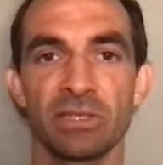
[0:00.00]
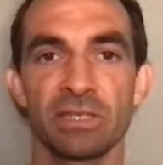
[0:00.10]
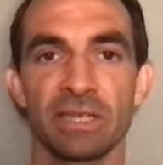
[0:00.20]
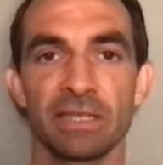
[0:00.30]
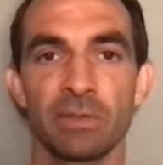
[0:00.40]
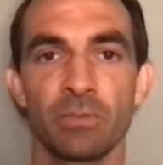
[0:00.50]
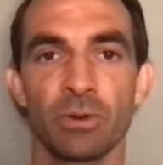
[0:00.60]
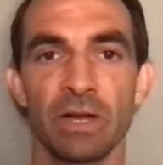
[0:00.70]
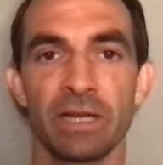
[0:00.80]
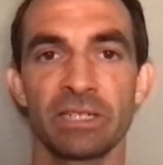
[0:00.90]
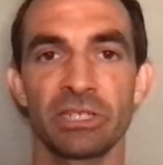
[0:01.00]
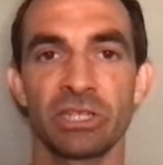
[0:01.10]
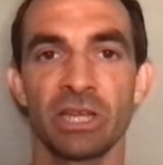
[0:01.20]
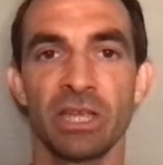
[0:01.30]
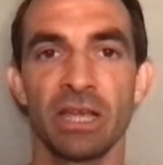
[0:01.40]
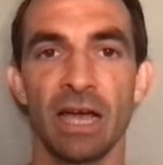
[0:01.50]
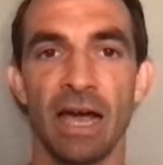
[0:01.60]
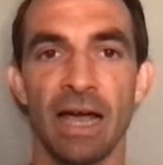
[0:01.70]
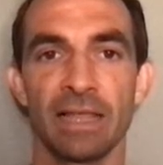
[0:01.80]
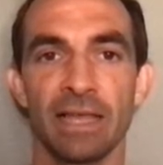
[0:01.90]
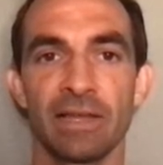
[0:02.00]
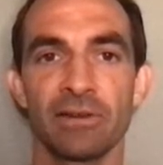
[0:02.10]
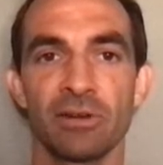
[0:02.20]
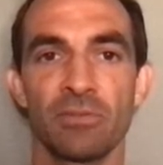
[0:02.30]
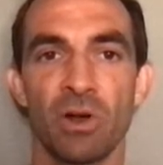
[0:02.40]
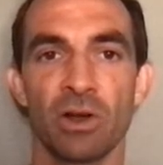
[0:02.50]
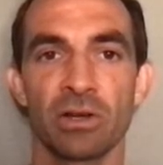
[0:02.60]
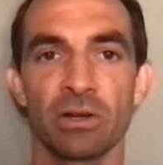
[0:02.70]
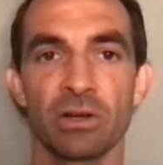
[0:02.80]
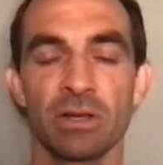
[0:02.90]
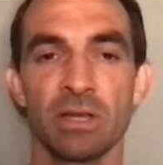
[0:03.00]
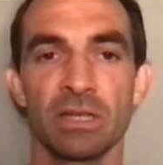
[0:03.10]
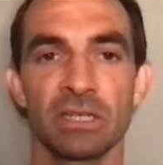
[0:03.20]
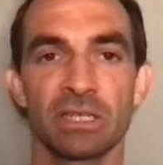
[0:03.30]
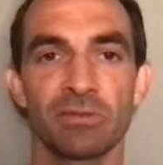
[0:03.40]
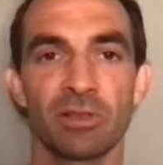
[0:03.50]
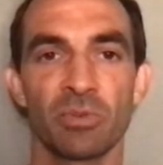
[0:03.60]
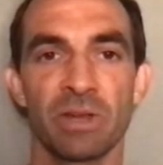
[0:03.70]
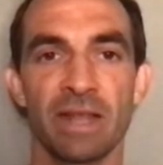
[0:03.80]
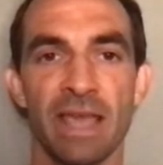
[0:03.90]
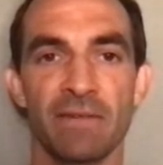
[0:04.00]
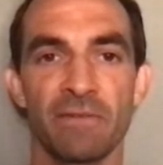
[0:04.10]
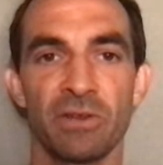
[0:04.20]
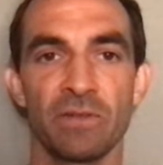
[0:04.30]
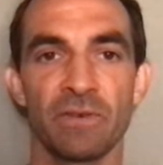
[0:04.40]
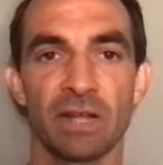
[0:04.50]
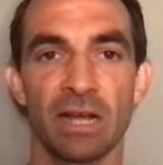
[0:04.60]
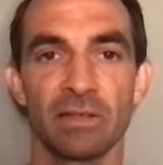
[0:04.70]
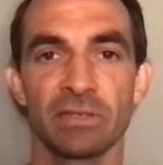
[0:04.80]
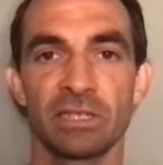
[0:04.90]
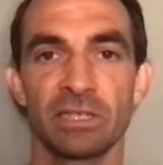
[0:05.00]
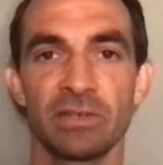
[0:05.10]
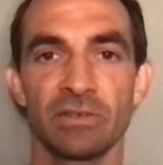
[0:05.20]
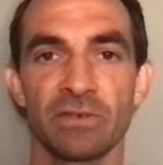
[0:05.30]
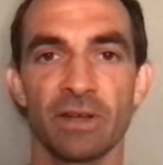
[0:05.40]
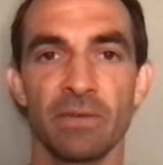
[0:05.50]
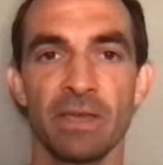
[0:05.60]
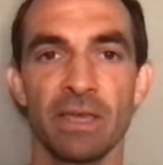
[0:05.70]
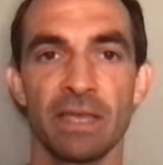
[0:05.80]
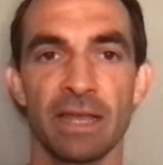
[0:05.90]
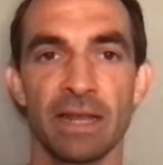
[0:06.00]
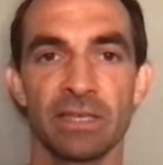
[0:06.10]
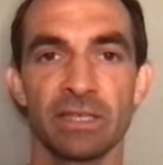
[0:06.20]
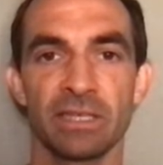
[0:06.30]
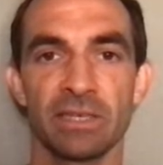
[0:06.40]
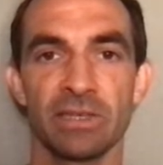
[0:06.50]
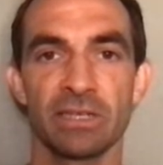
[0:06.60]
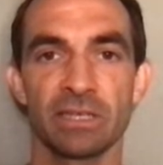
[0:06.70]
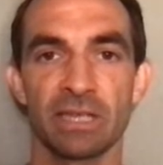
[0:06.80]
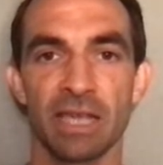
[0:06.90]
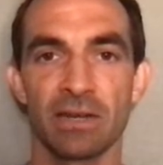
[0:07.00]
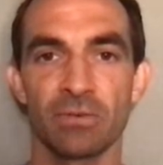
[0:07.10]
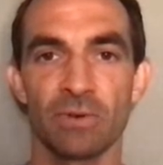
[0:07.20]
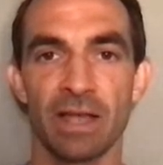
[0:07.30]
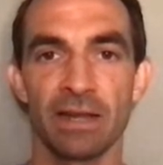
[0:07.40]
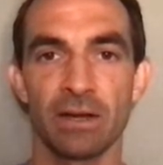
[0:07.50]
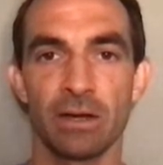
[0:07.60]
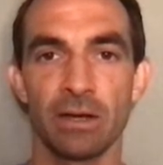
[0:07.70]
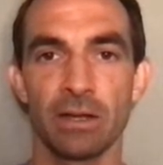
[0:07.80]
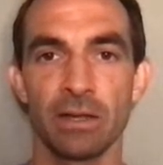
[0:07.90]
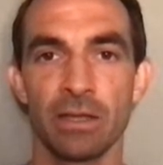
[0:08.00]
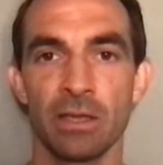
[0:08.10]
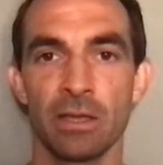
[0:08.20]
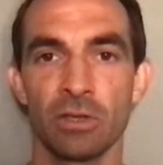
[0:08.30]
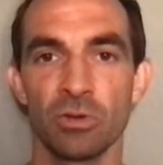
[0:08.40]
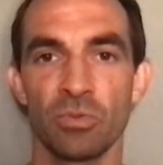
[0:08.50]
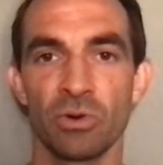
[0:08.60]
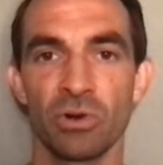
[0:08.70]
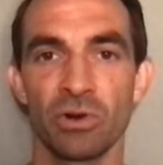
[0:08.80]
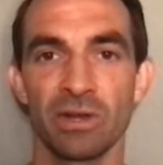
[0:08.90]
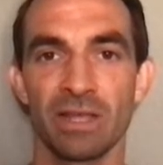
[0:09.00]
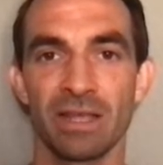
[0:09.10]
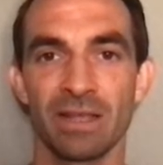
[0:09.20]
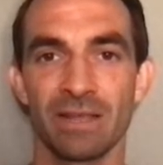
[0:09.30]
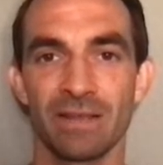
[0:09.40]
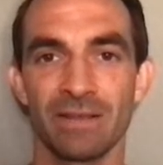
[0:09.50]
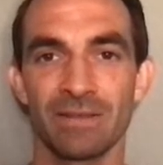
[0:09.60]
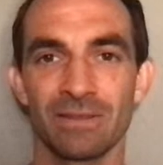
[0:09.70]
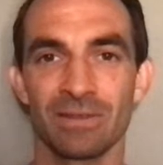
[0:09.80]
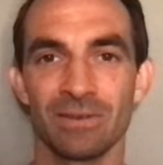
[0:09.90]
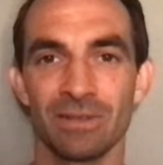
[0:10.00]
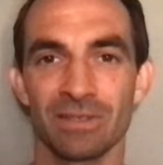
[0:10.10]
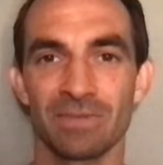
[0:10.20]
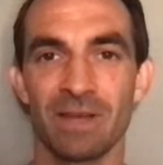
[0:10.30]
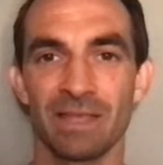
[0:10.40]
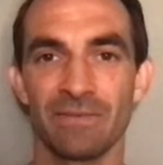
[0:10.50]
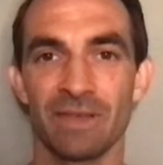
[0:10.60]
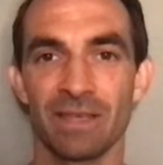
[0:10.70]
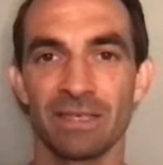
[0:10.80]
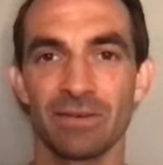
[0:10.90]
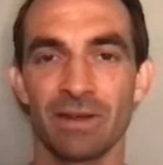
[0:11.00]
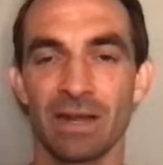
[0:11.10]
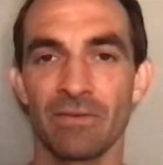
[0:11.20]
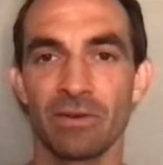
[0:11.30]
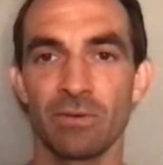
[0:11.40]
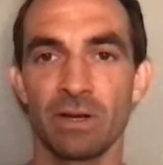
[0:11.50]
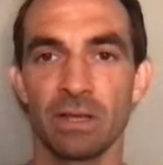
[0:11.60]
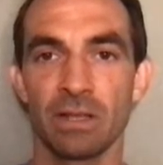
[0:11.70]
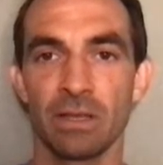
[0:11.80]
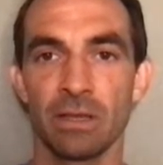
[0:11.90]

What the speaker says: You can select the brush, a highlighter, a marker, just a regular pen, and a few different colors to choose from. And as you can see, you can just kind of write on your board. Do a little smiley face. You can write whatever you want.